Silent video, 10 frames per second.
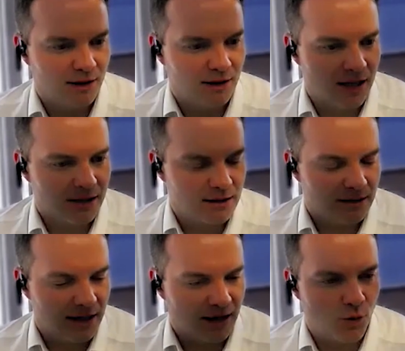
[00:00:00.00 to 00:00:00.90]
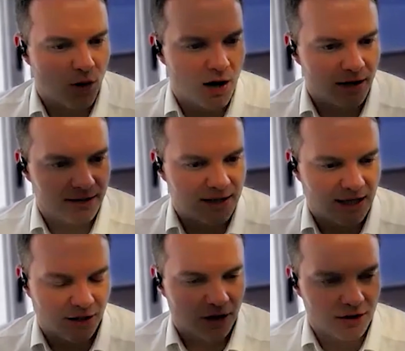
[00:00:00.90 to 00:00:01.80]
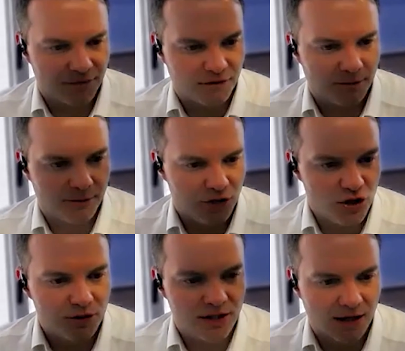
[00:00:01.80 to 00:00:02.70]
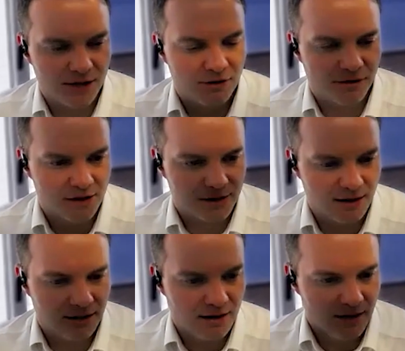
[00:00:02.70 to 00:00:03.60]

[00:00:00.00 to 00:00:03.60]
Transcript: and they acquired a technology from Utah University.